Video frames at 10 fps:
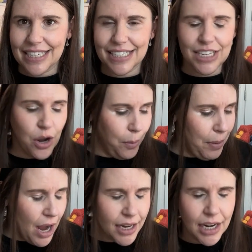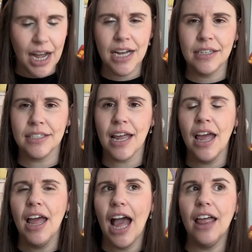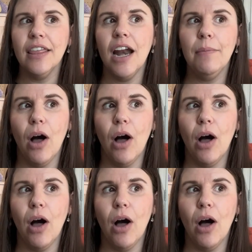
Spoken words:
So pocket hugs, and then I'm